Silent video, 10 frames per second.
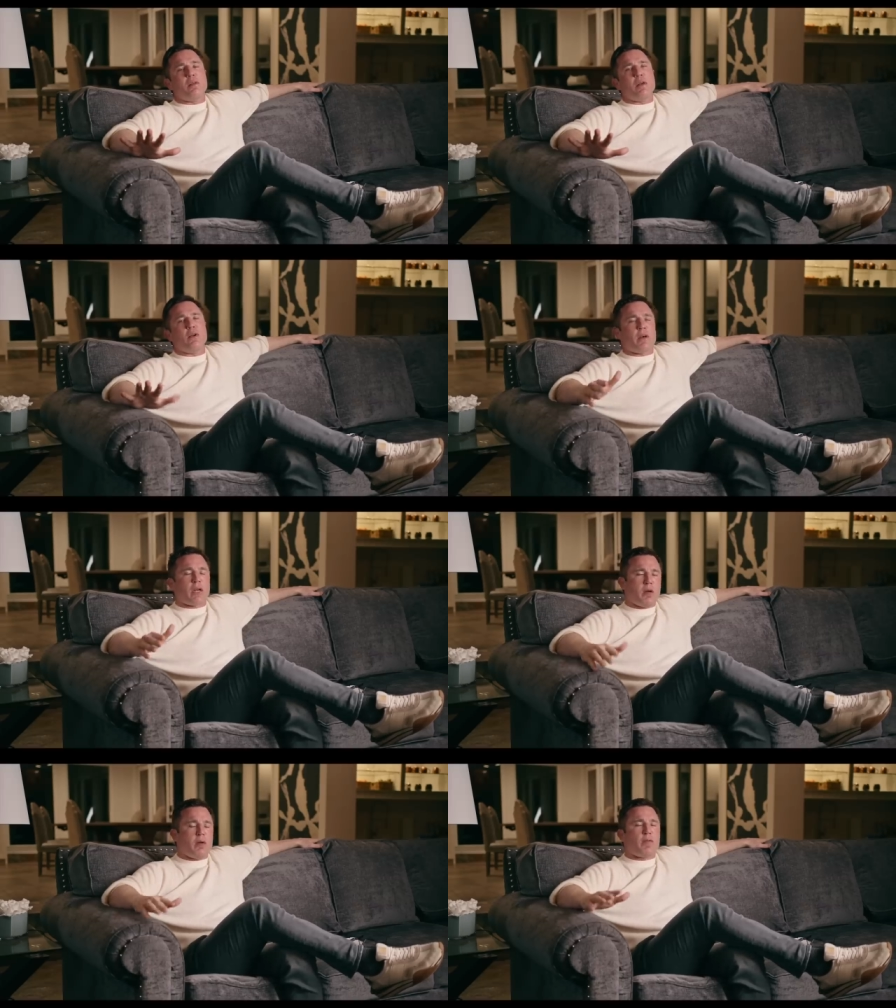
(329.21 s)
He'll know how
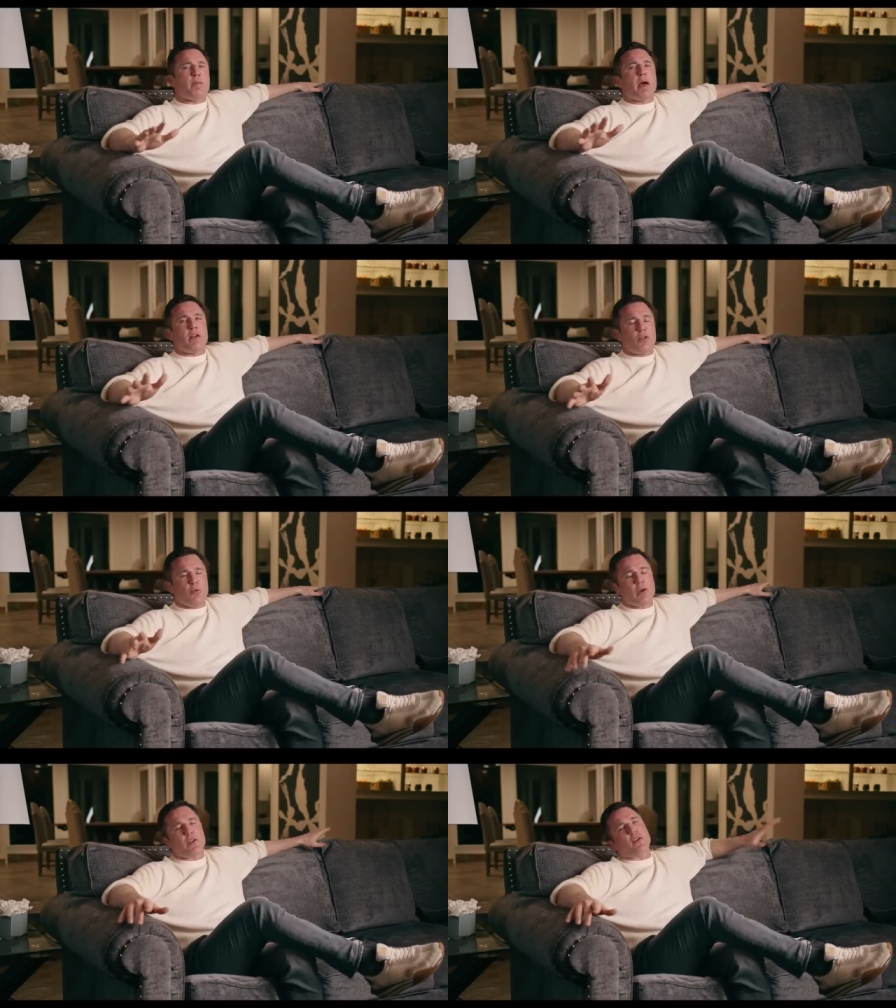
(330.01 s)
to come off the mat. He'll know
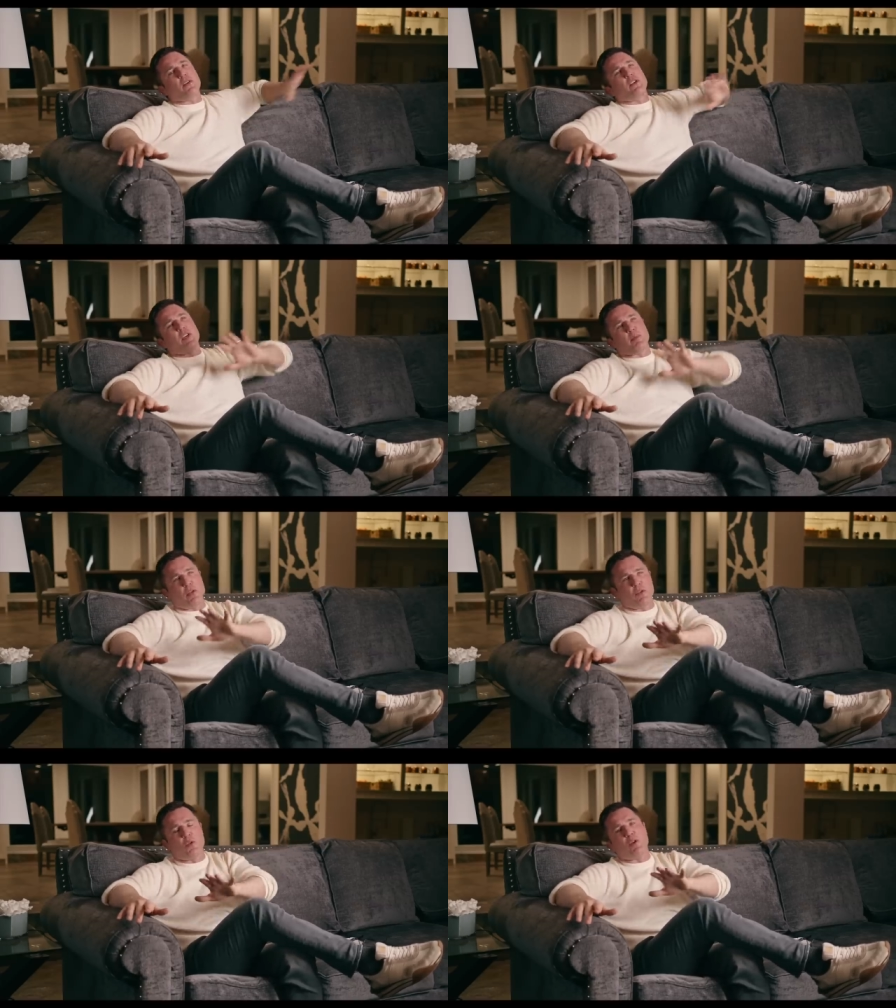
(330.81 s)
where to turn his hips.
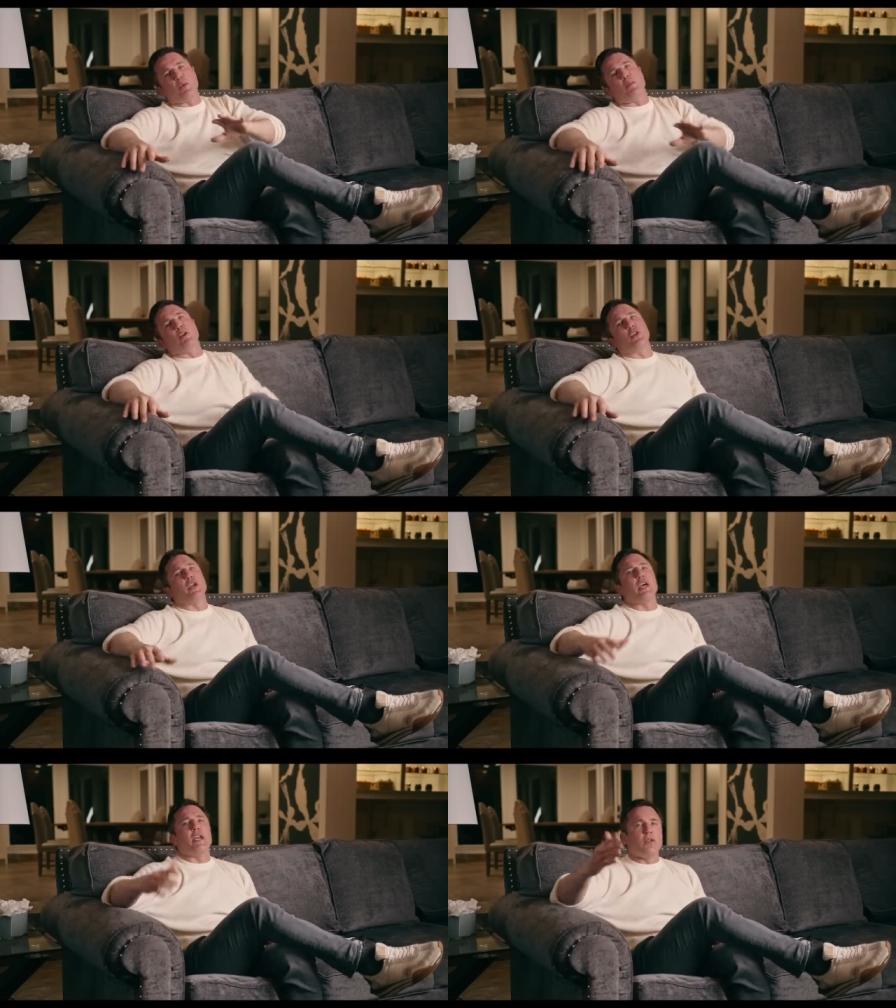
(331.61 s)
He'll know when to push
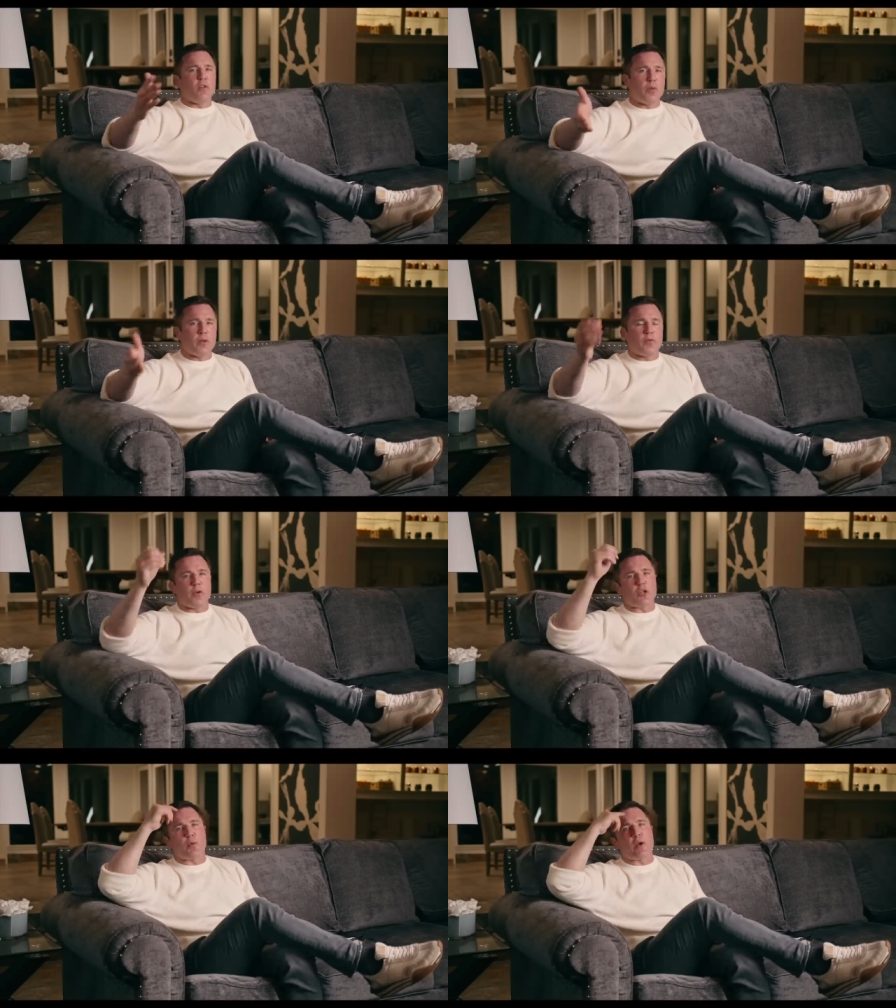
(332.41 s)
the head. He'll know when to
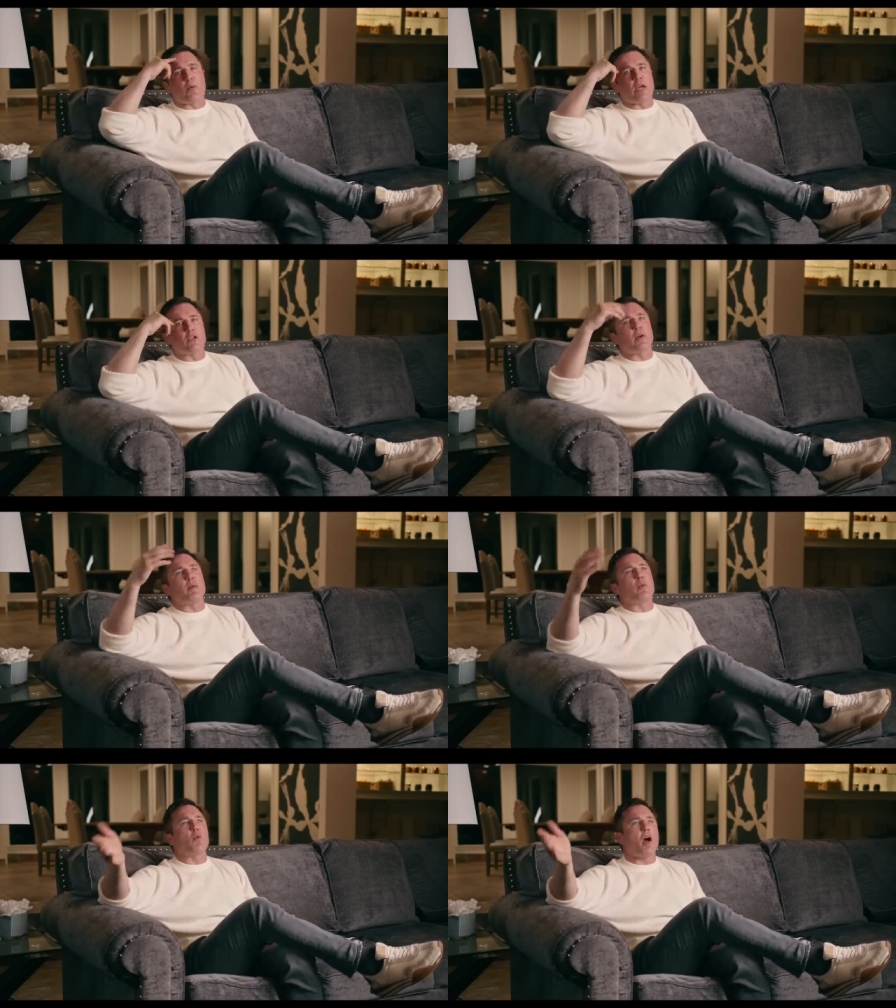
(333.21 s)
frustrate a wrestler.
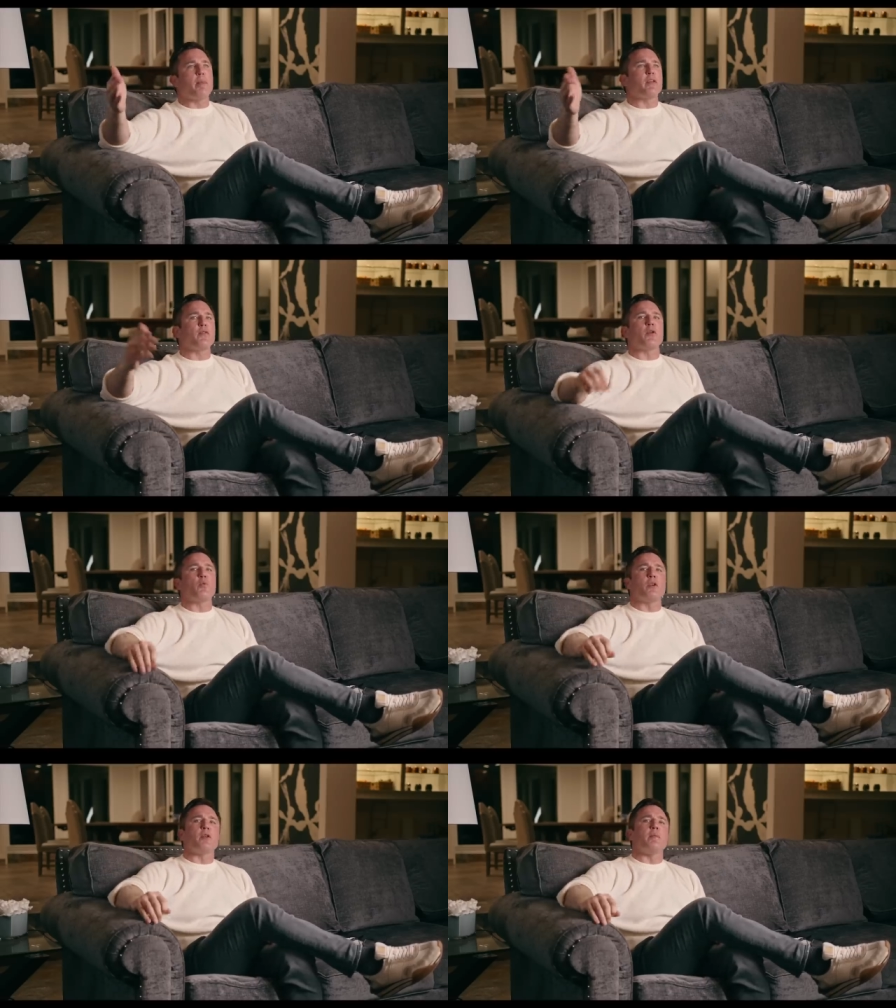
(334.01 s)
And Merab is very
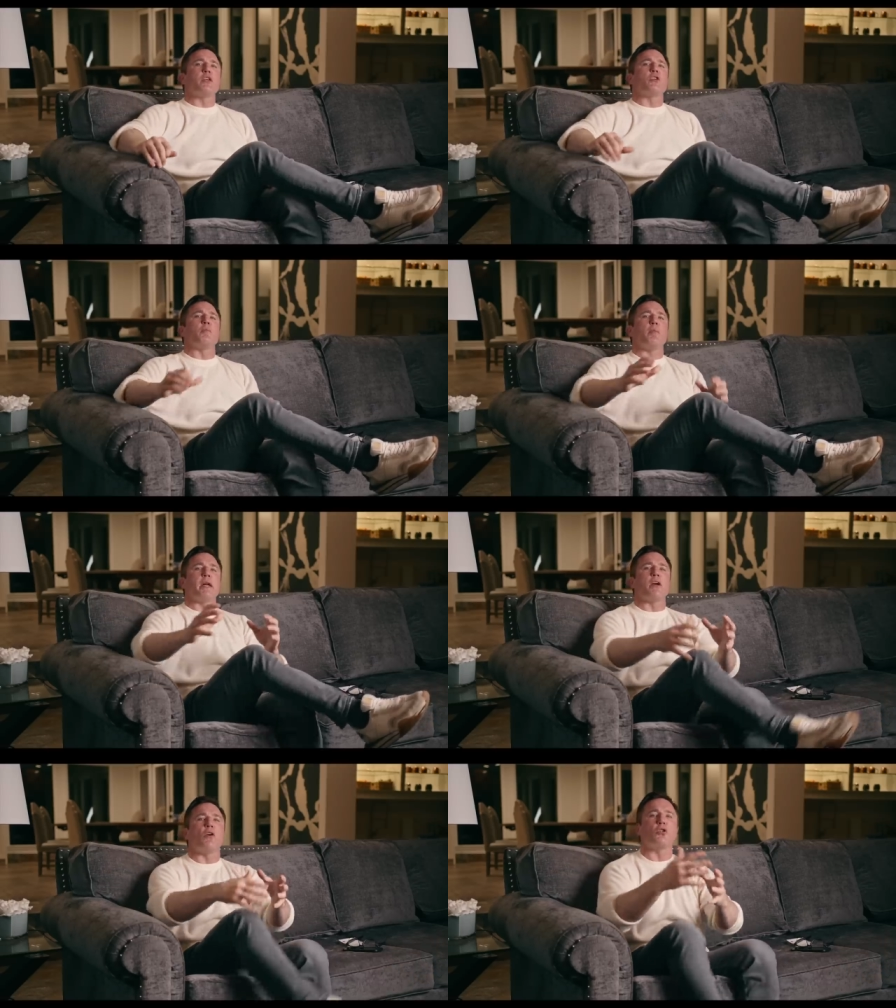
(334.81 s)
one-dimensional,
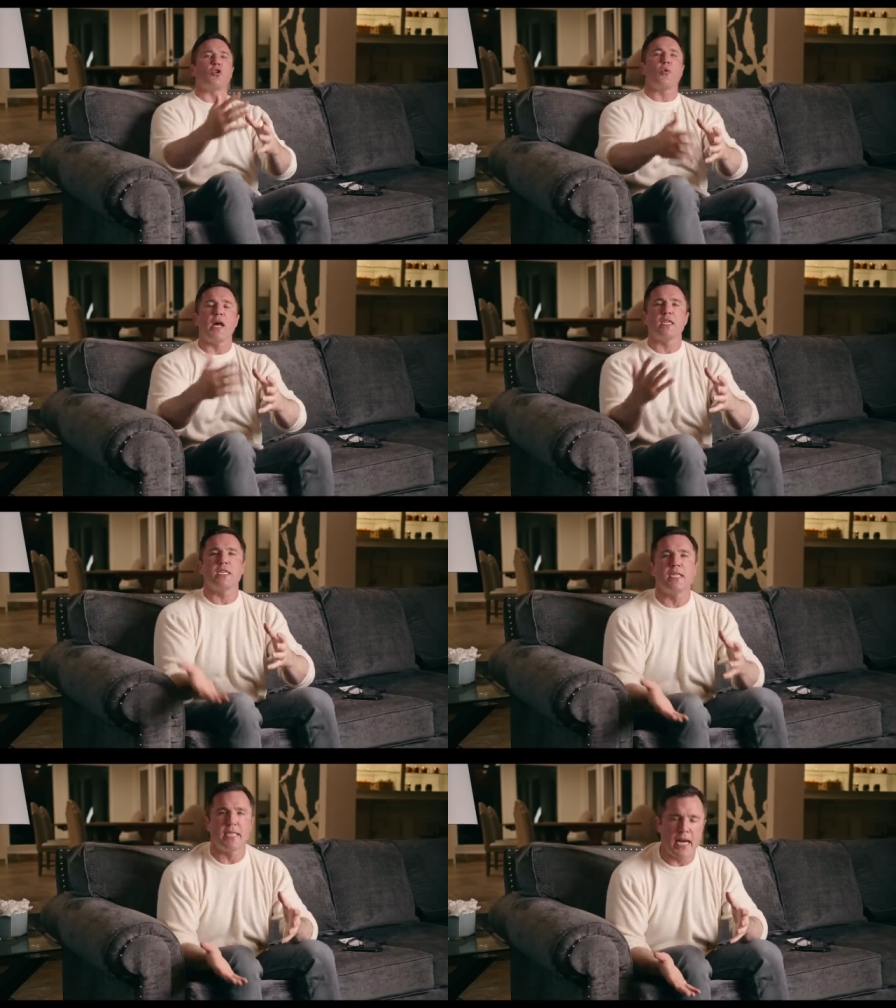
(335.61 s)
but he also has
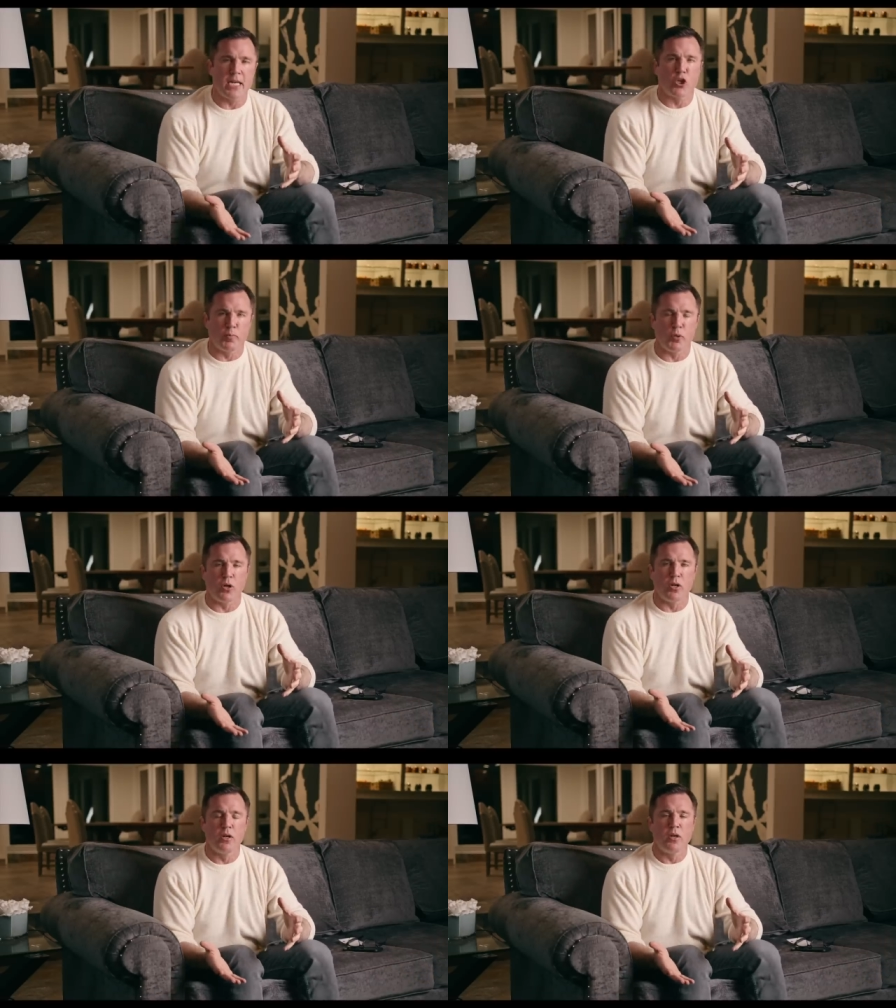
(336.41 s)
an intangible